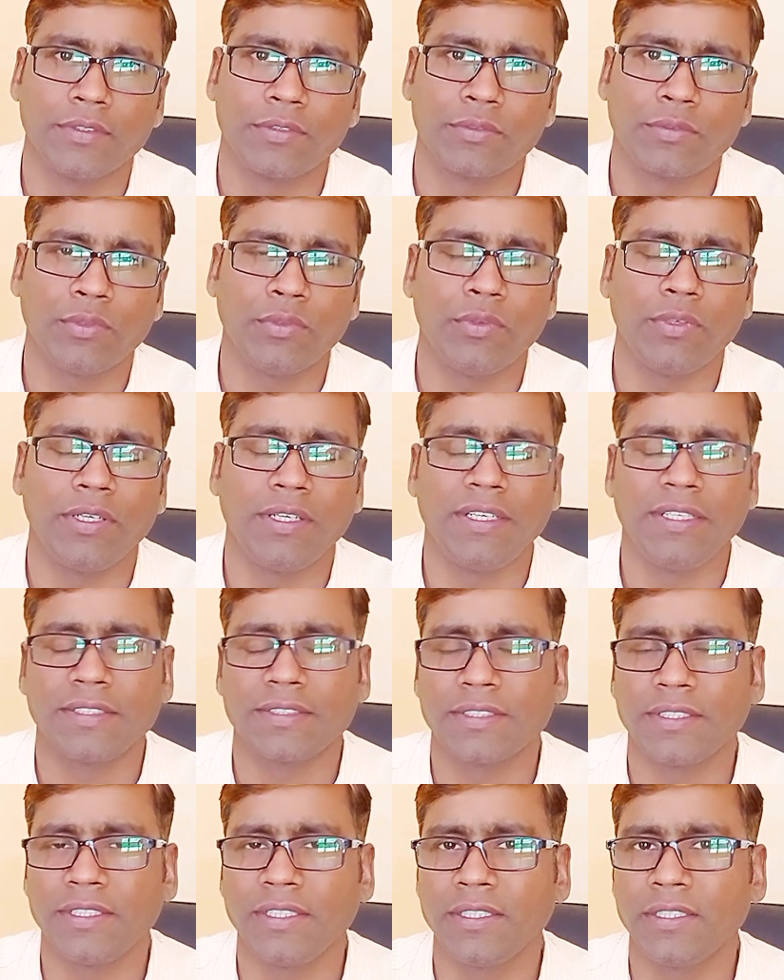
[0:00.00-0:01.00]
So
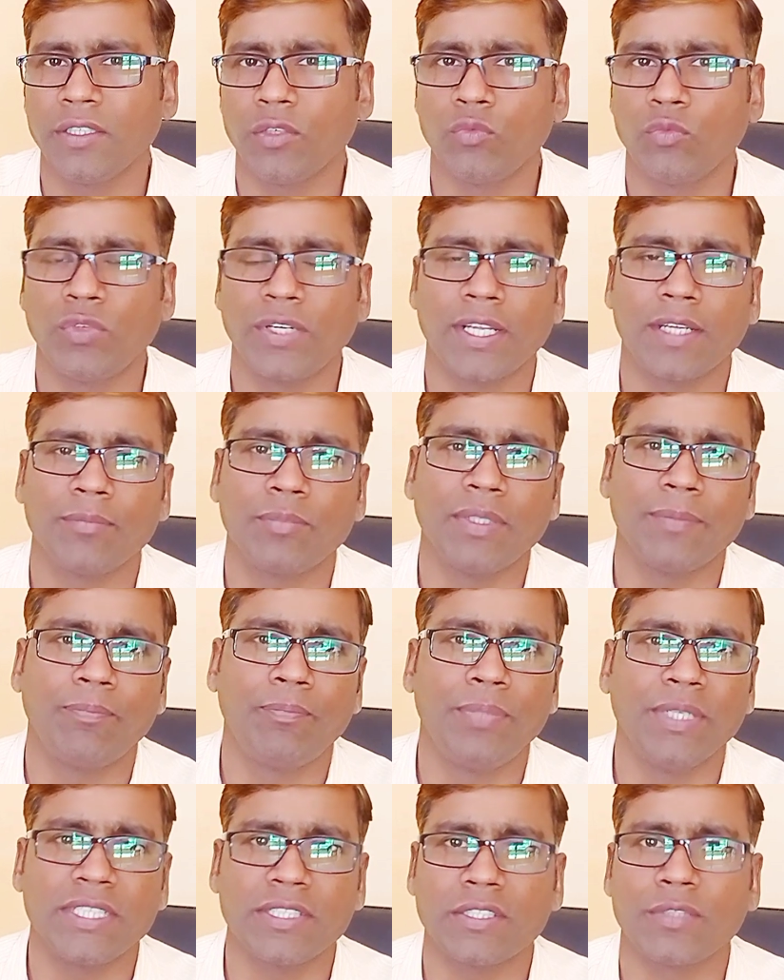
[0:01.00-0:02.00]
listening one of the
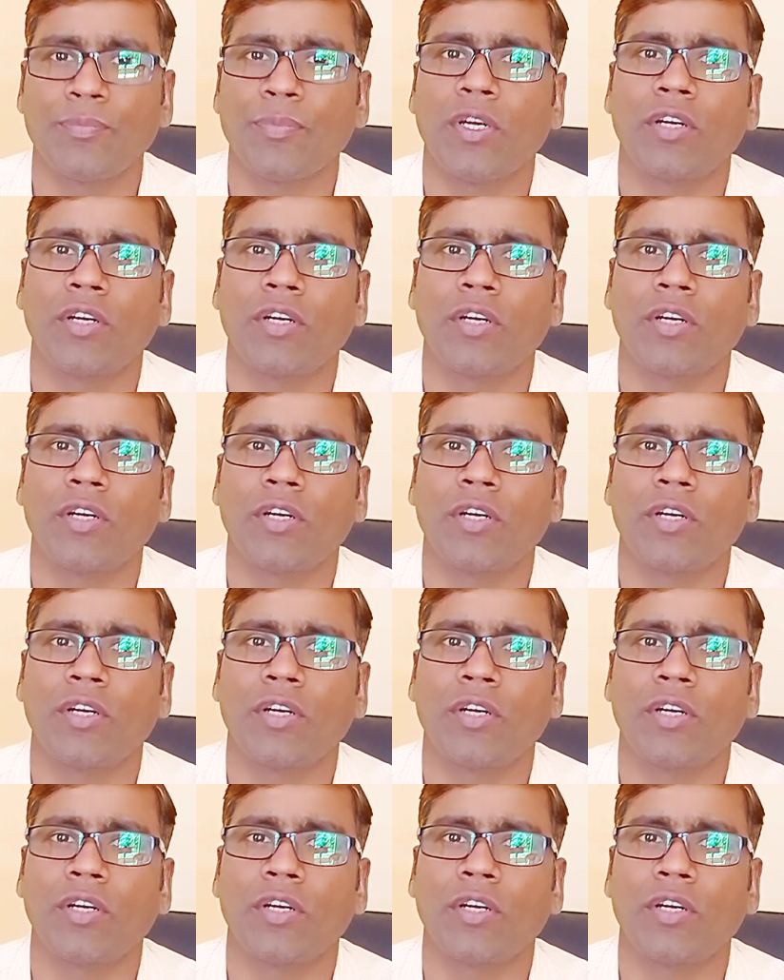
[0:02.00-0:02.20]
best